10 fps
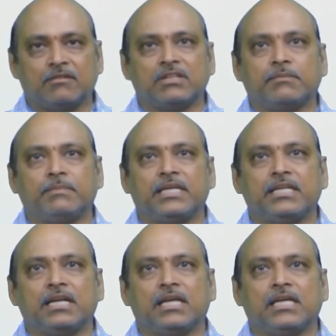
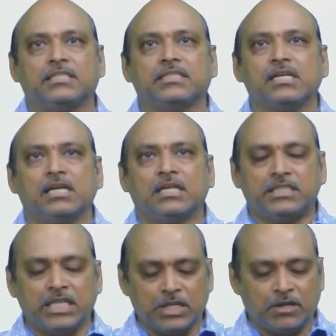material is
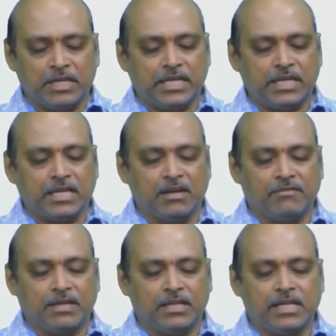0 degree
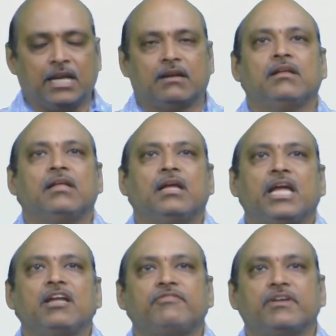Kelvin here.
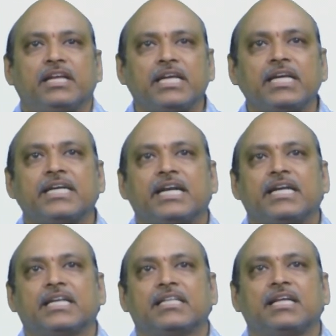If E
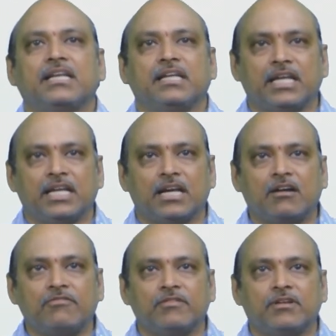greater than
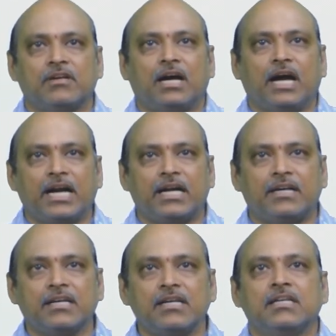EF
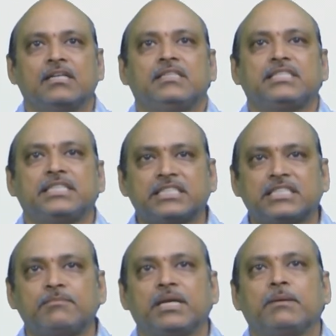and the
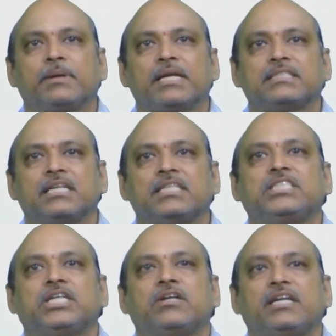system temperature is
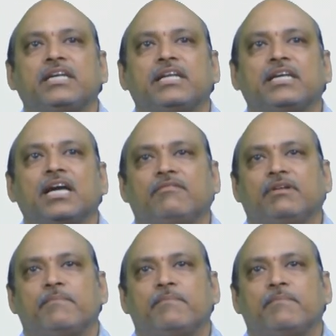0 degree Kelvin.